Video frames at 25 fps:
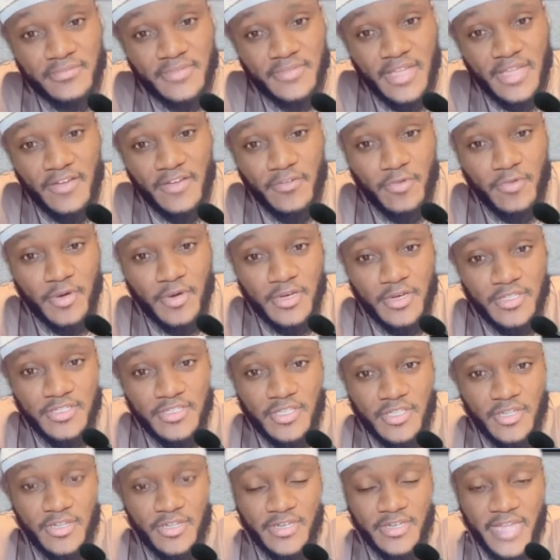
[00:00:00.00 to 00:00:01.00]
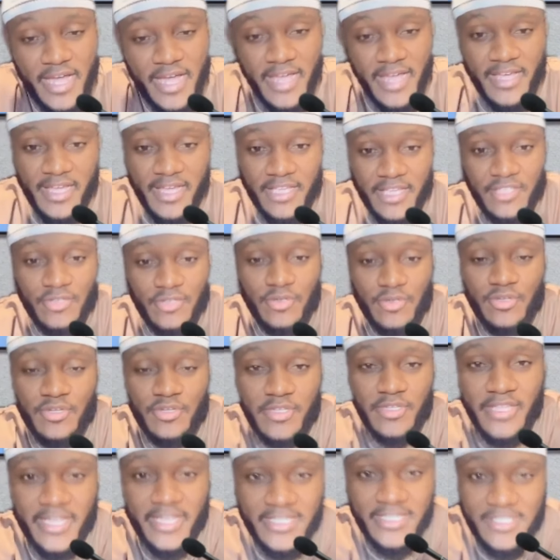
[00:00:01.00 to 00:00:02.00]
Everybody's gonna die, and you're gonna
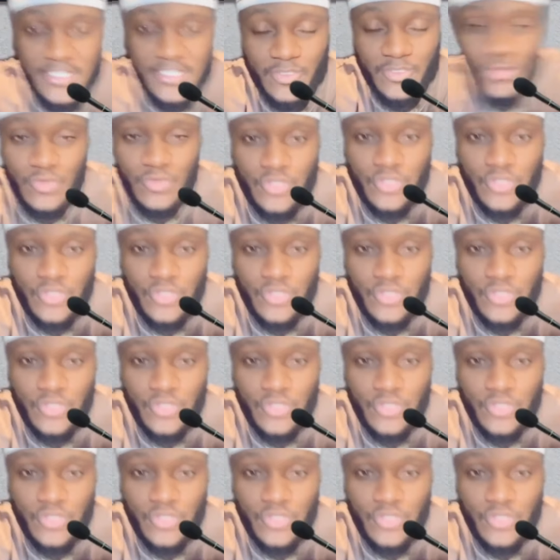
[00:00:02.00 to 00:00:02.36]
get